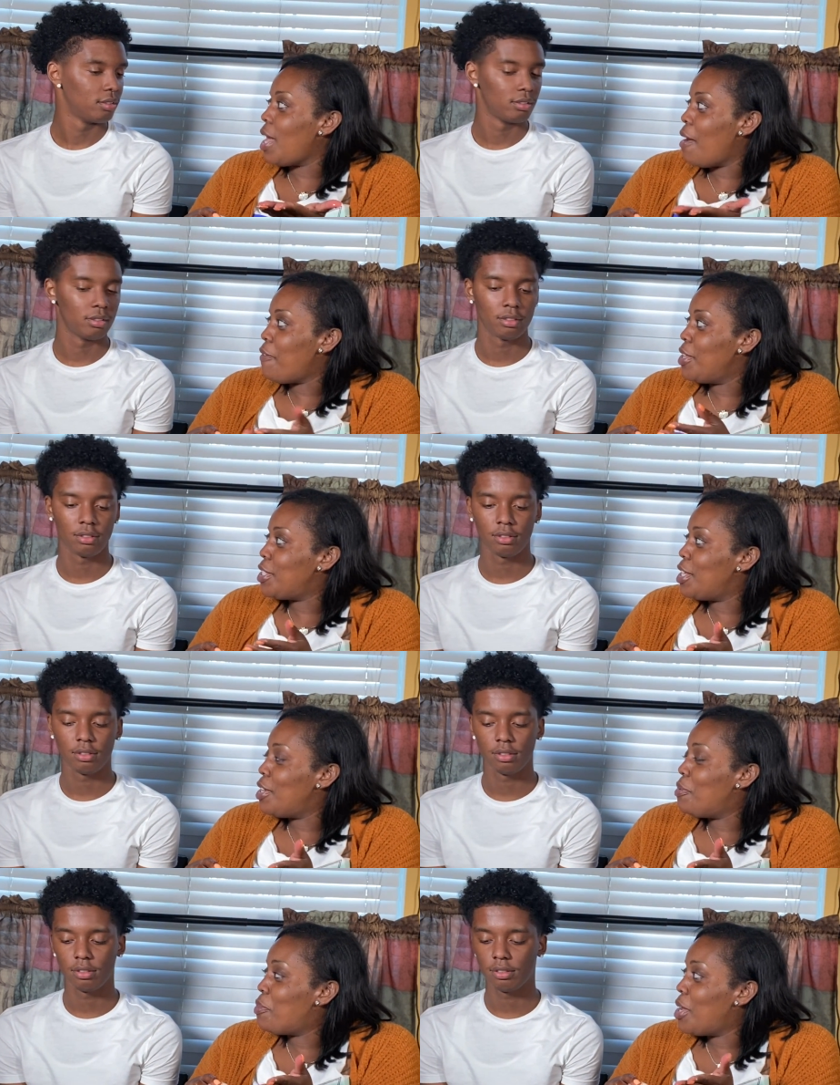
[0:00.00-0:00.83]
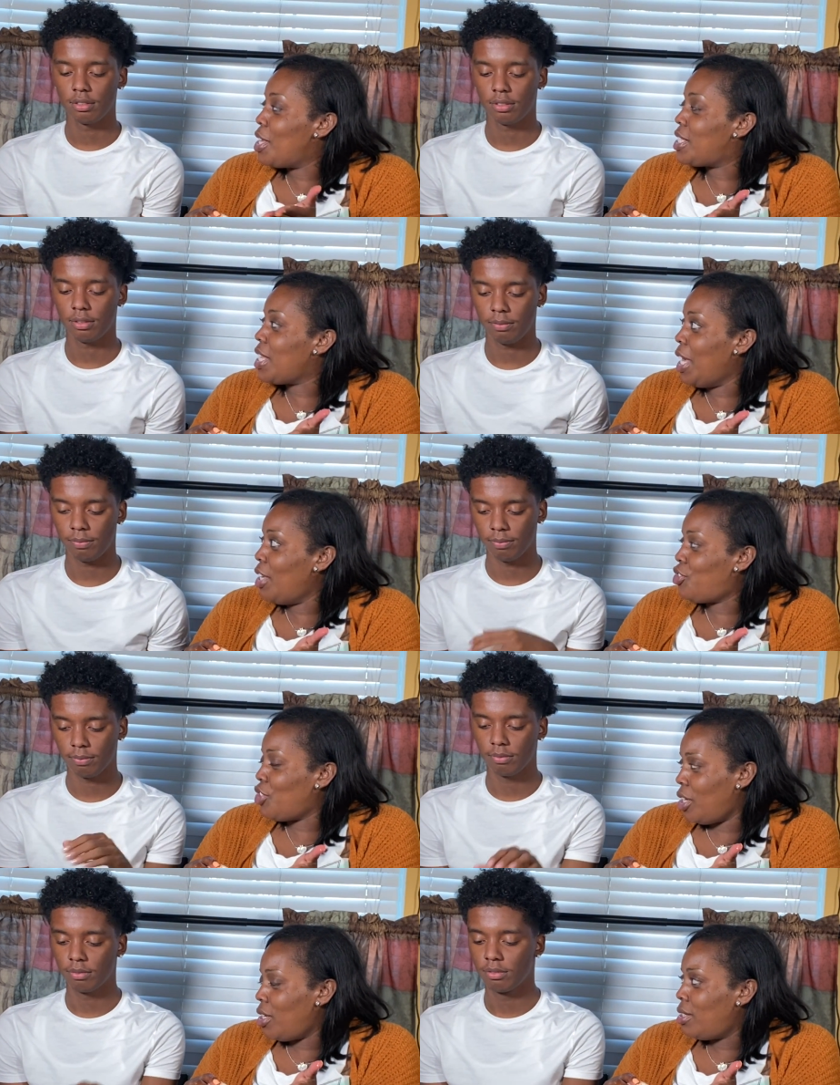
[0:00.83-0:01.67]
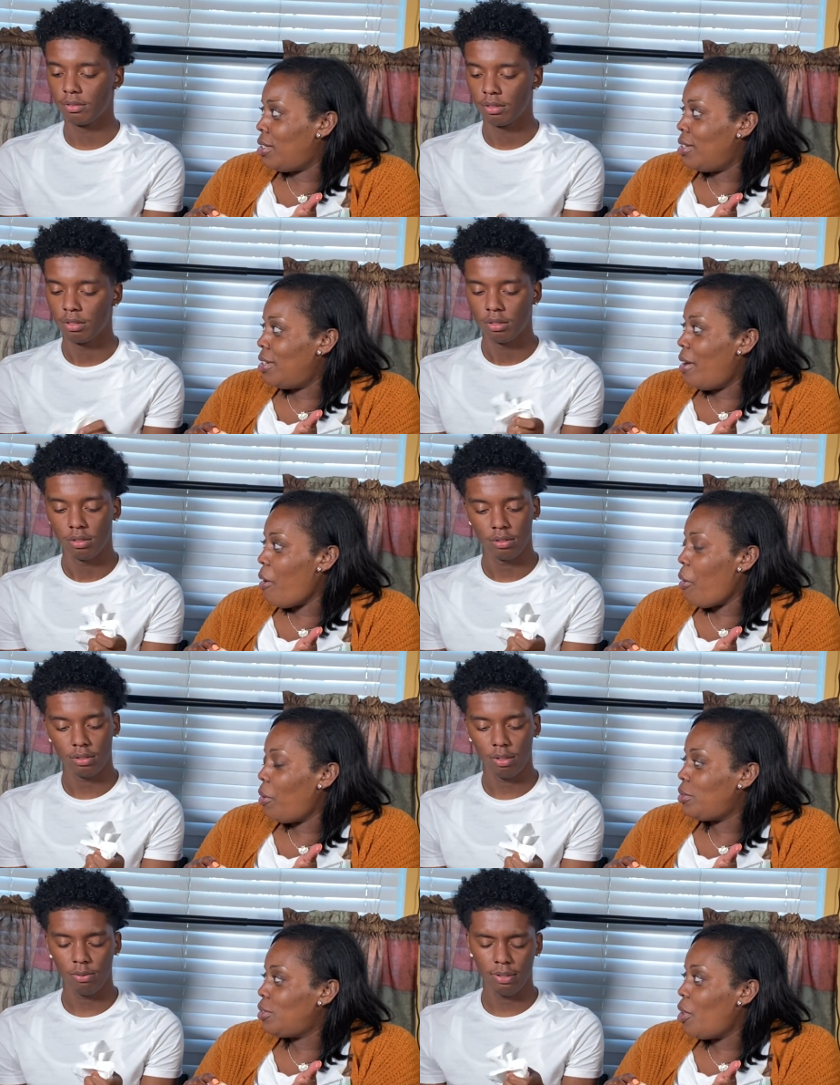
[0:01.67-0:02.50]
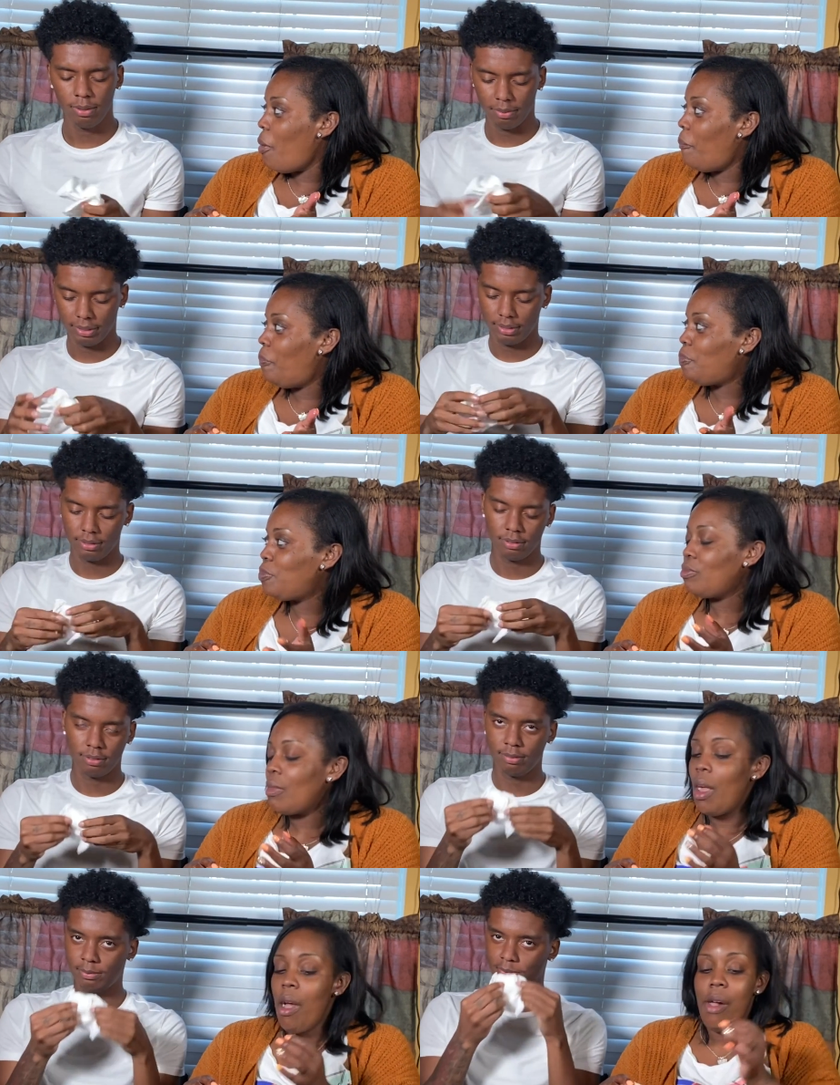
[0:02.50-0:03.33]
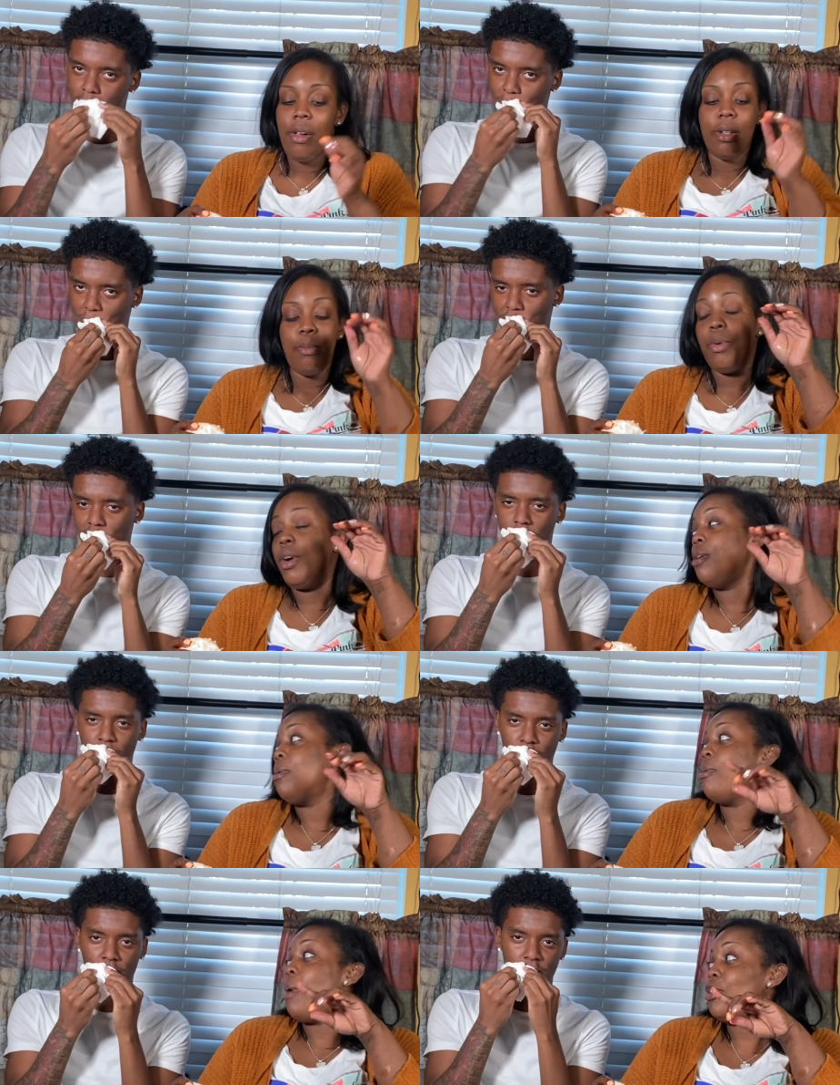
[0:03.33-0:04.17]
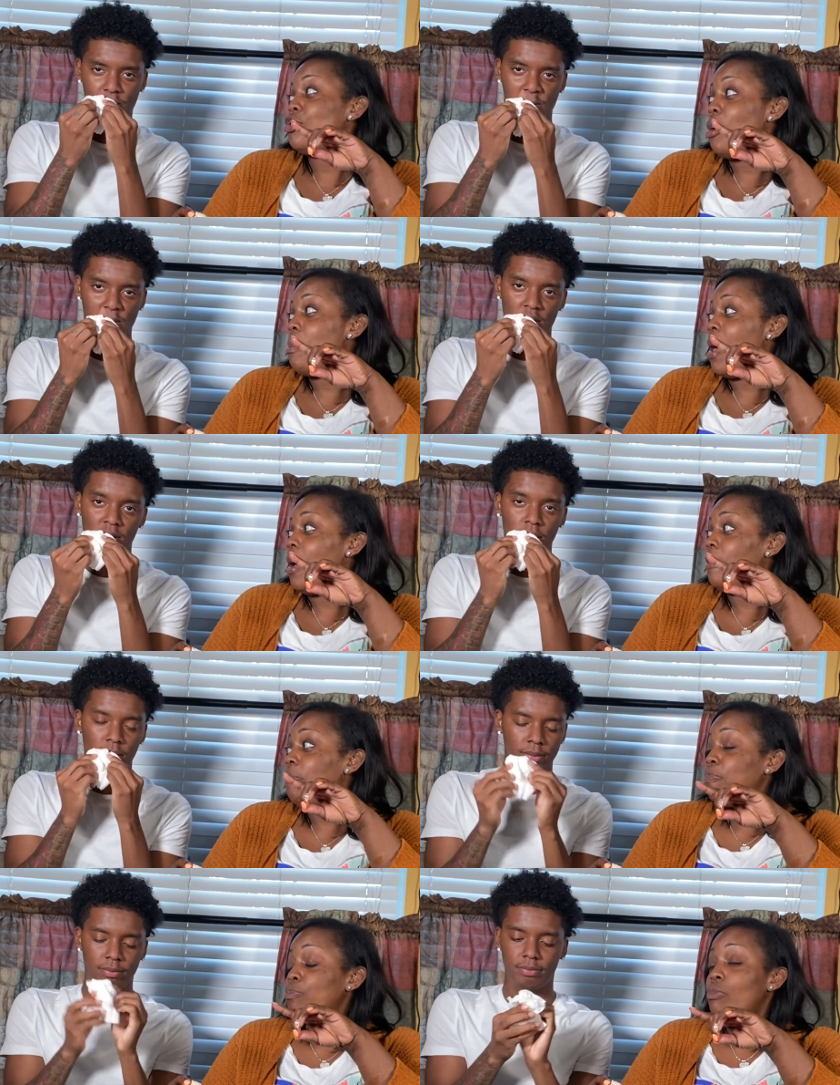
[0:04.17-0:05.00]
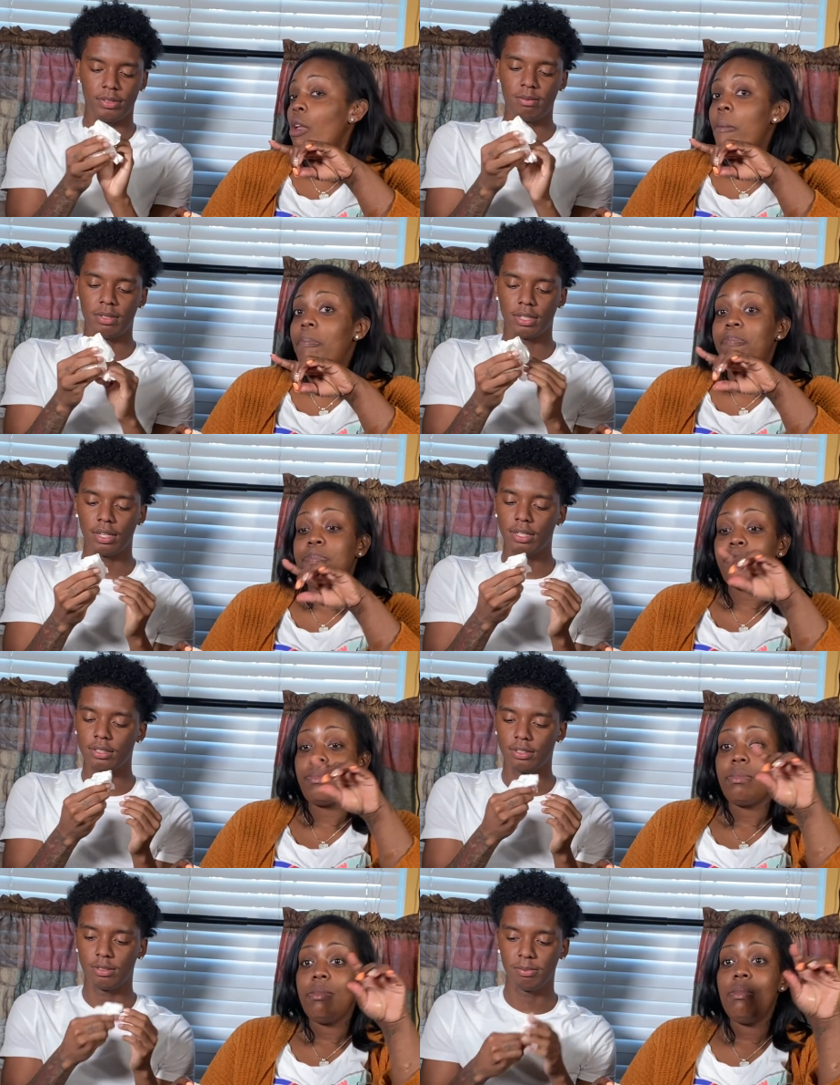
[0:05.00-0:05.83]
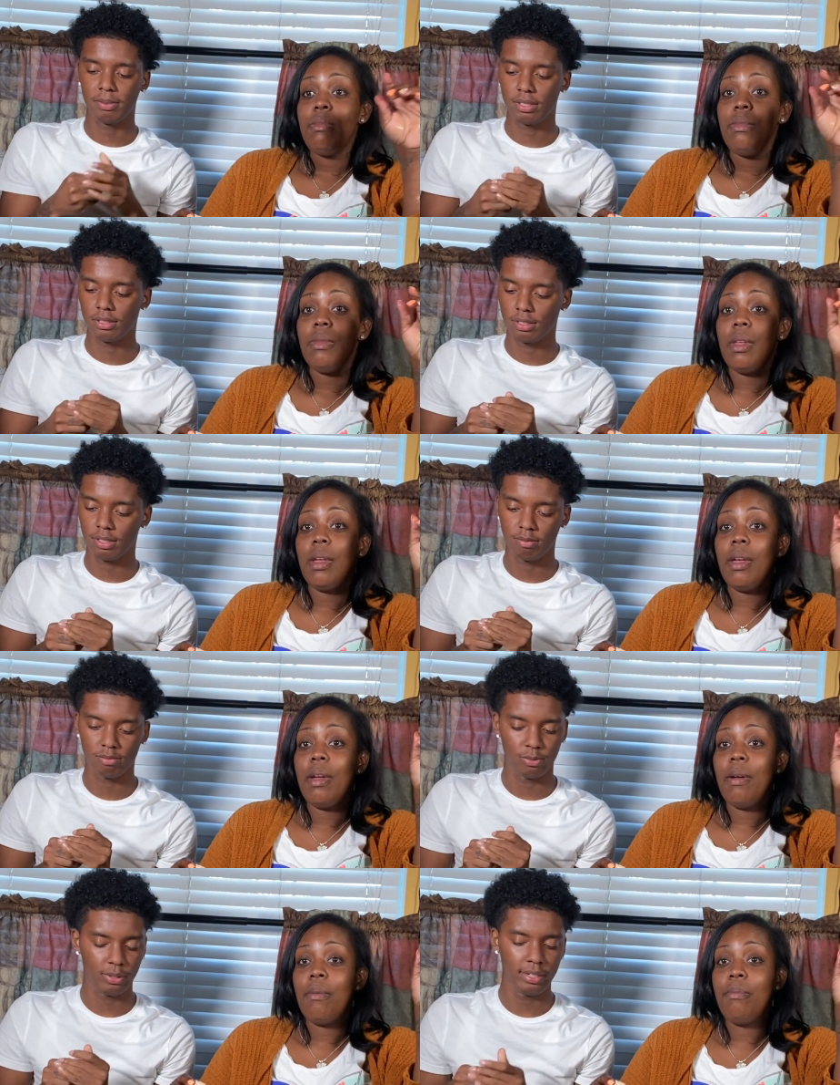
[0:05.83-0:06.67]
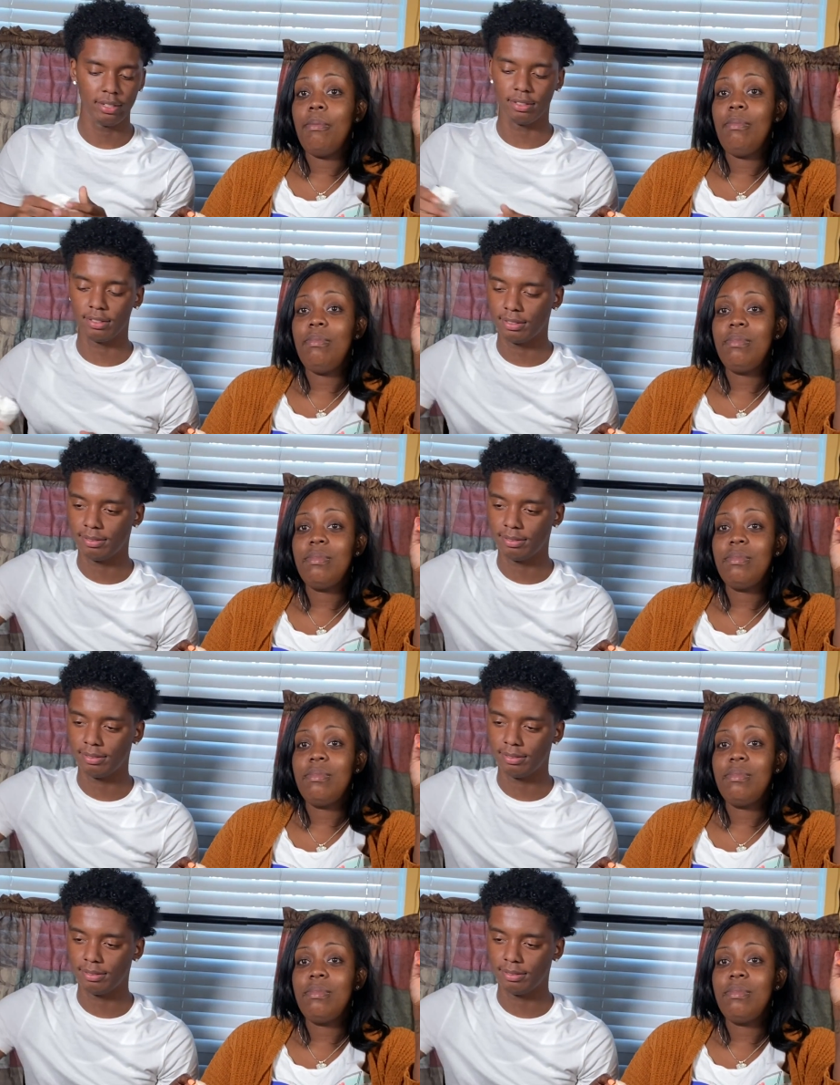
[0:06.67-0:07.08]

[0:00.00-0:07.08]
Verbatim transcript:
Speaker 1: off, is it? What is itching? Don't worry about it. Well, you better watch your mouth. Oh my gosh,
Speaker 2: that's so weird.